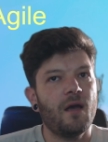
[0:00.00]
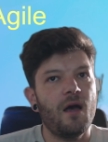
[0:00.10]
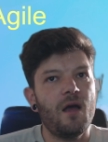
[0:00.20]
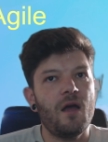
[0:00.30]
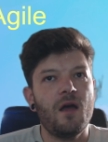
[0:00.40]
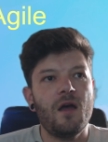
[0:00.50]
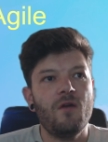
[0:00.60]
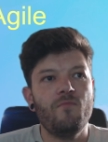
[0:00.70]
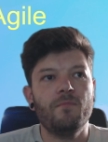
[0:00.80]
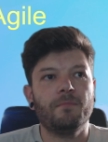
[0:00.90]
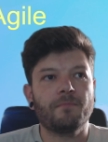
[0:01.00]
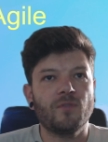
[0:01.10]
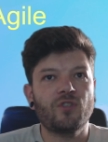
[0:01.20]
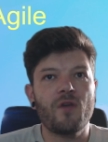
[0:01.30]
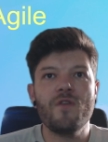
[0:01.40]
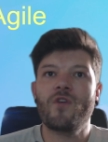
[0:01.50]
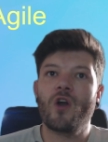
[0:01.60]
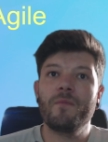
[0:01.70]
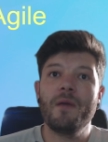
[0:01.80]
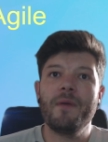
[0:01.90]
Um, so you've got
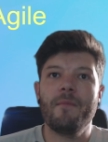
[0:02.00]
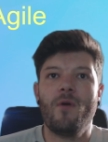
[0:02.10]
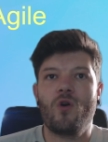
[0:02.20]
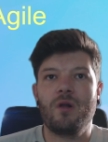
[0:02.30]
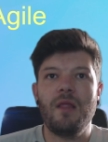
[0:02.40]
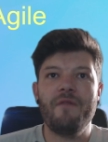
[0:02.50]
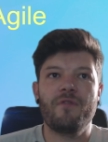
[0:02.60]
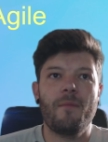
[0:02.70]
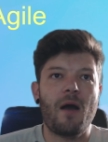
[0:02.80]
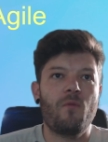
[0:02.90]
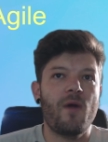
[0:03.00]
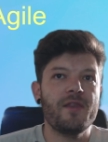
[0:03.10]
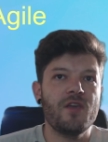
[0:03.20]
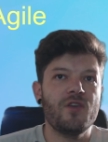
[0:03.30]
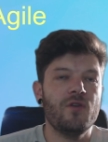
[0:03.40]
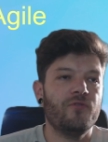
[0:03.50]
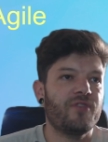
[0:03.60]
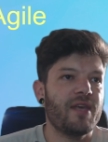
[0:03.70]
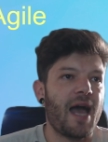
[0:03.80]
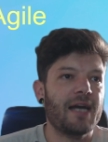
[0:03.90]
to be a bit more clever about when you use
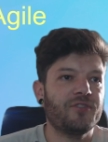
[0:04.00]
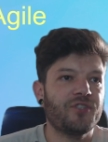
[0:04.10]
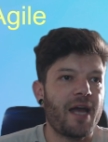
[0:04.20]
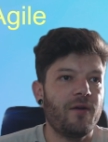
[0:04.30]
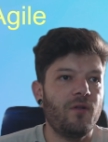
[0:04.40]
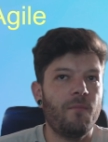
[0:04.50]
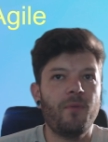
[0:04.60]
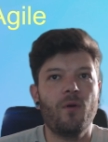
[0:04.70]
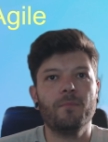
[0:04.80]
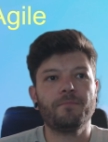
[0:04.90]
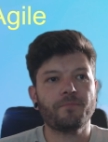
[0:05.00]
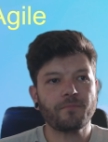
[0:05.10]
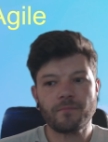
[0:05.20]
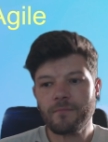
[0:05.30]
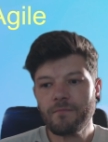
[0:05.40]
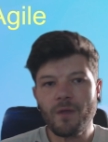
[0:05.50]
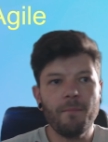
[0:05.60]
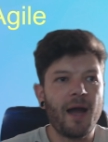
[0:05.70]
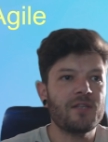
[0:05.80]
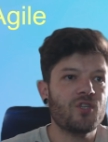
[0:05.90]
the agile. But
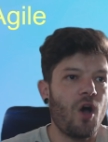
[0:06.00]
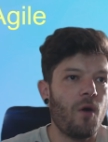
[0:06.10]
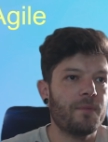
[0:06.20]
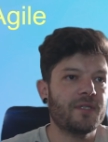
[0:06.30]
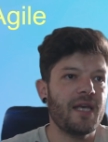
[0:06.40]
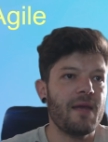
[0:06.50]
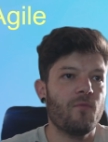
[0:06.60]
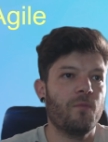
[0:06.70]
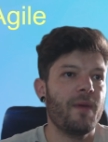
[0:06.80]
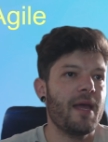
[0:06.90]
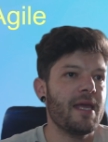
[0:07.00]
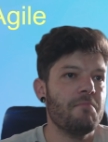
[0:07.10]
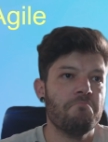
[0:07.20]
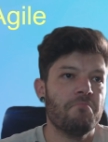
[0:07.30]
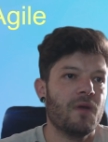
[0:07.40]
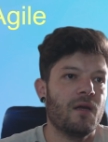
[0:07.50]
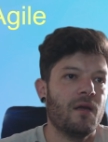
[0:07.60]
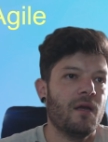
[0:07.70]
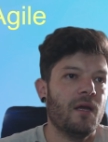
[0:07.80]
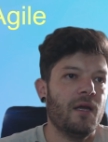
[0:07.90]
my top tip would be
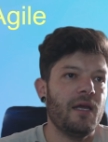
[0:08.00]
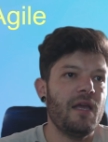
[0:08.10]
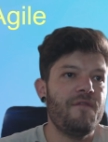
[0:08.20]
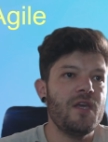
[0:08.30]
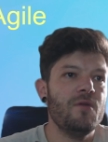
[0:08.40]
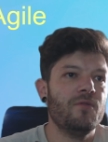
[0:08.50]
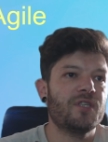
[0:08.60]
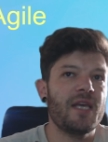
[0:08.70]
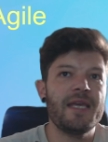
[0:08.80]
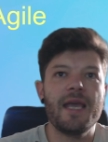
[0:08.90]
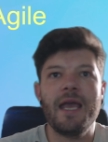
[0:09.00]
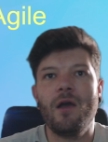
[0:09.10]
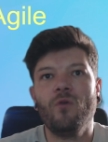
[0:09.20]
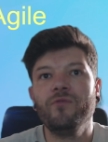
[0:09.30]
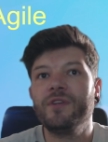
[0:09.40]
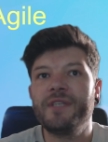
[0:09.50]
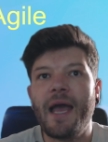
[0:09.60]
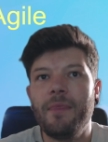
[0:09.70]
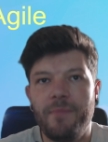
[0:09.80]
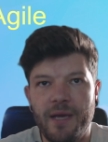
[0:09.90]
if you see it under
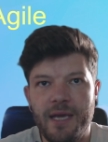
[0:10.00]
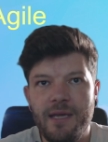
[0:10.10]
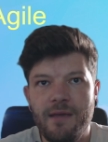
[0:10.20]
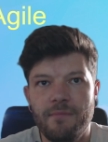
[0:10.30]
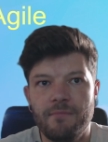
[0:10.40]
10p,